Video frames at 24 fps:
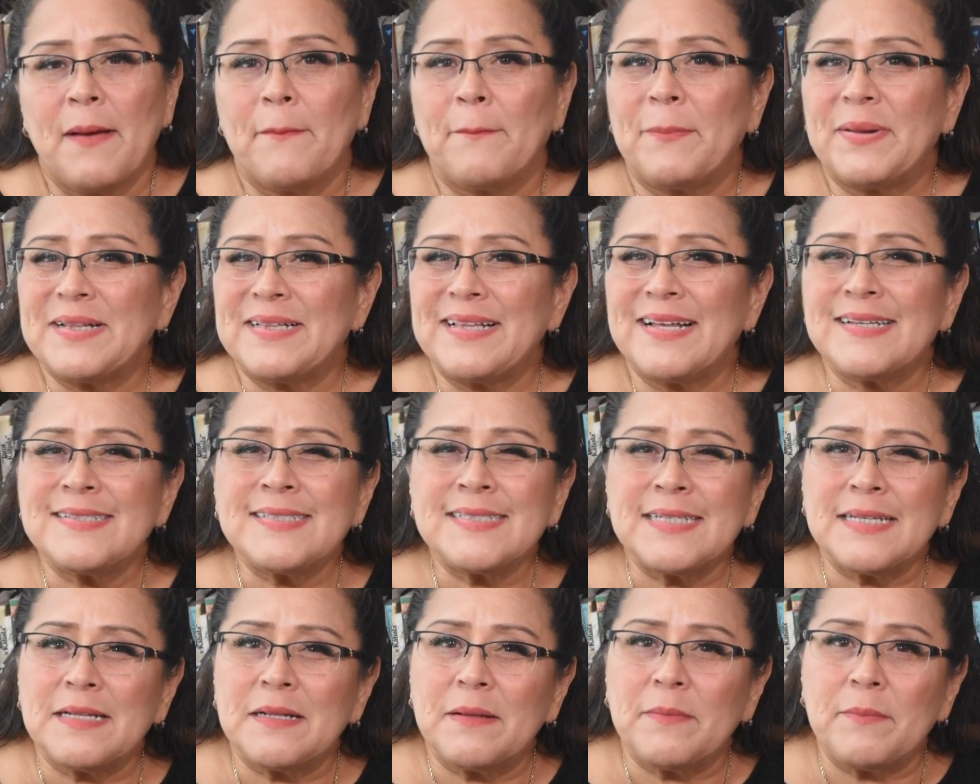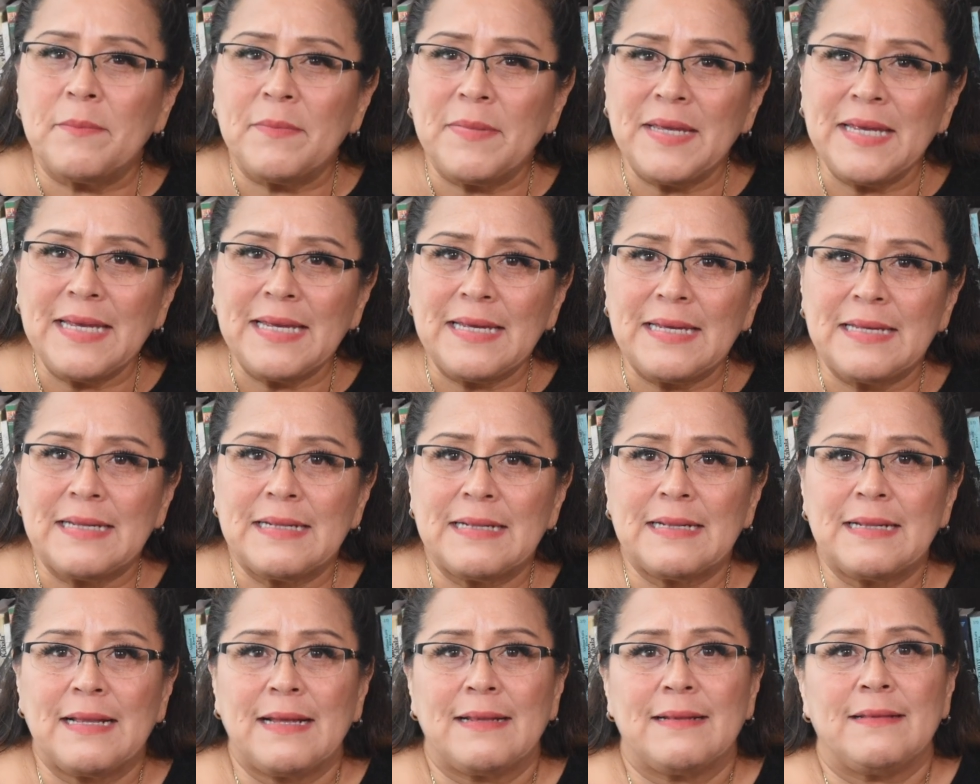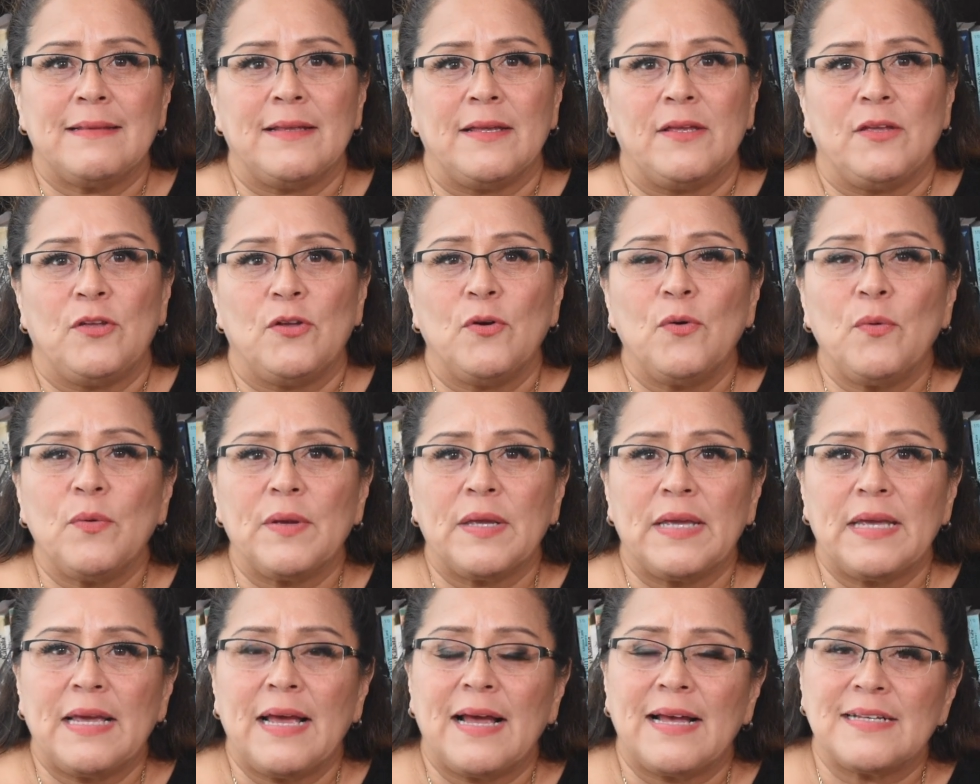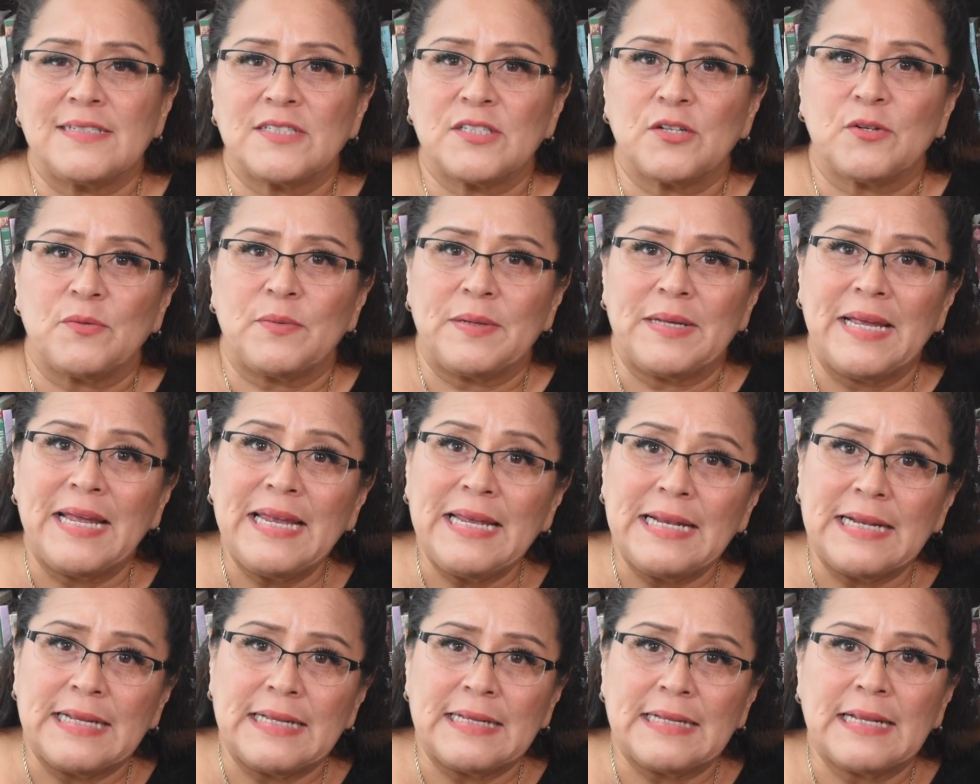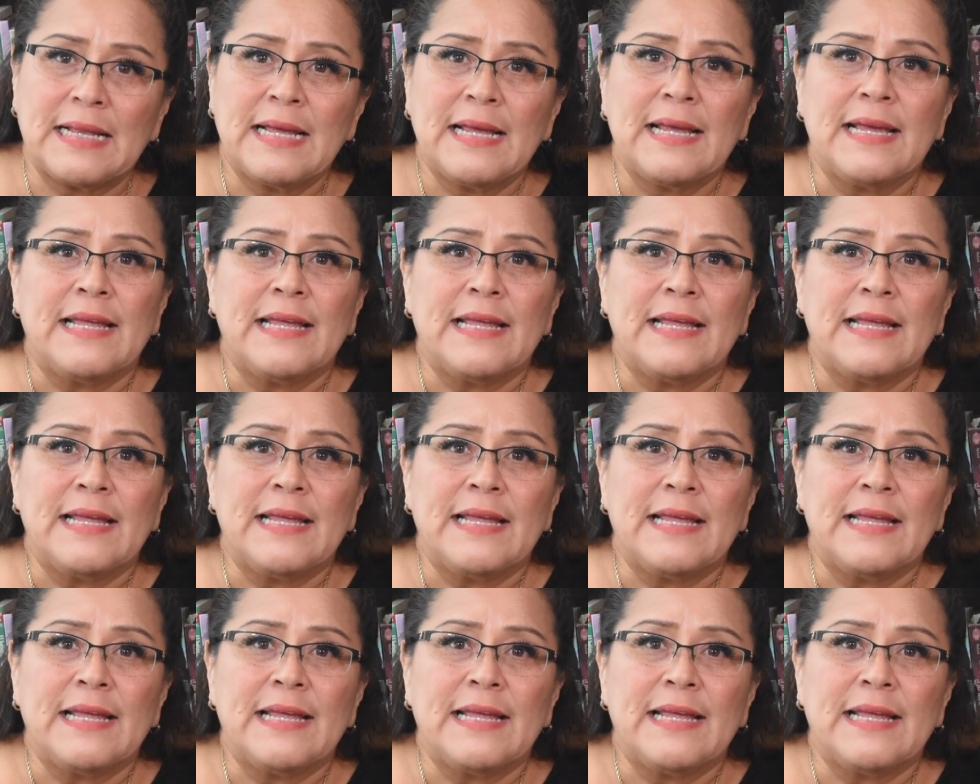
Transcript: But doesn't mean that the yogi has created